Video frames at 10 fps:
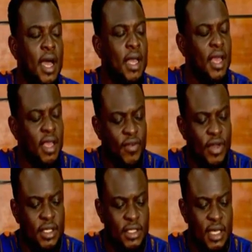I give
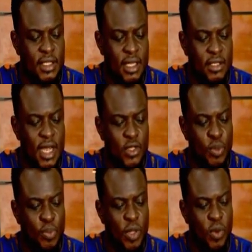an instance, I tried
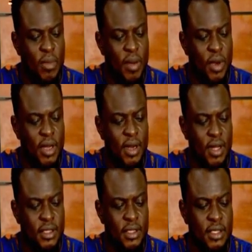to play with my
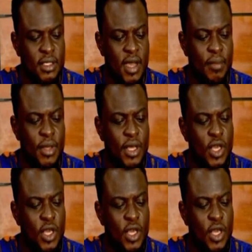mother-in-law at a certain time.